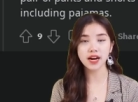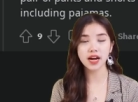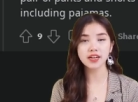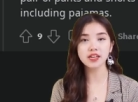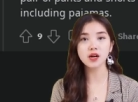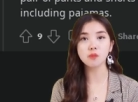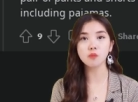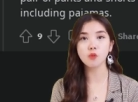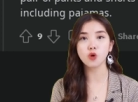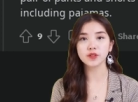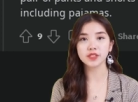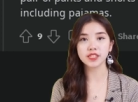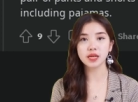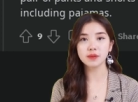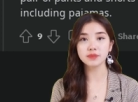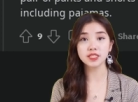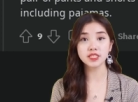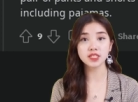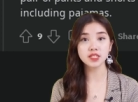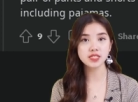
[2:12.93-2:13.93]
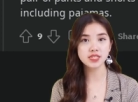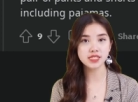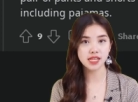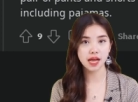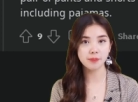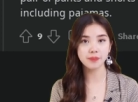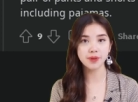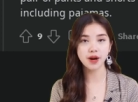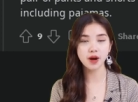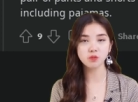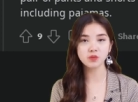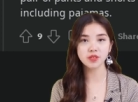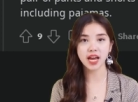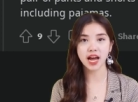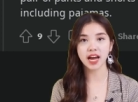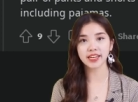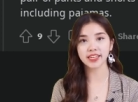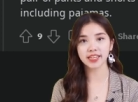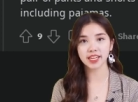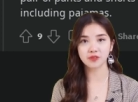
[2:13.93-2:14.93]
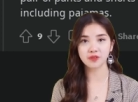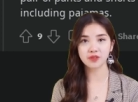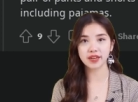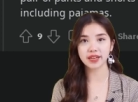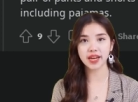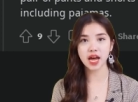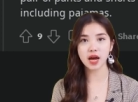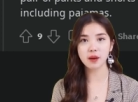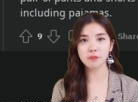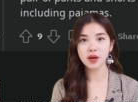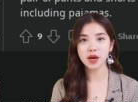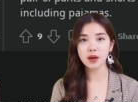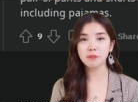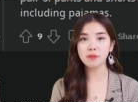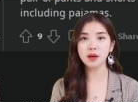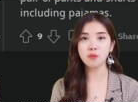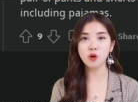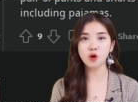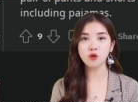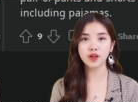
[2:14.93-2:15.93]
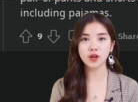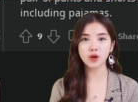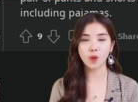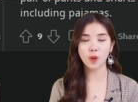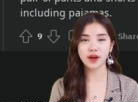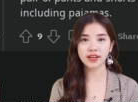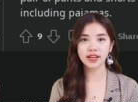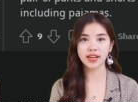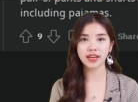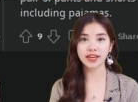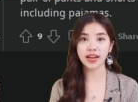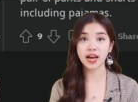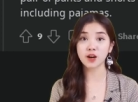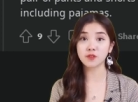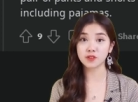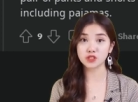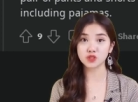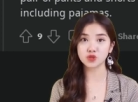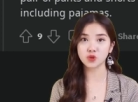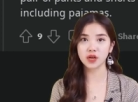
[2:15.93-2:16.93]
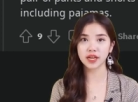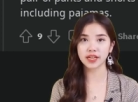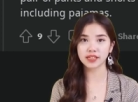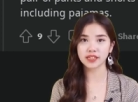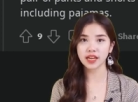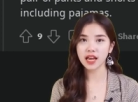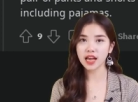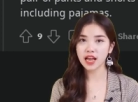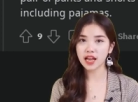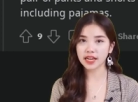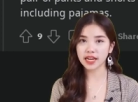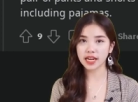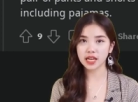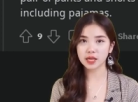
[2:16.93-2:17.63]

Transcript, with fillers: And sometimes you think you have them, but they're fake or teeny tiny.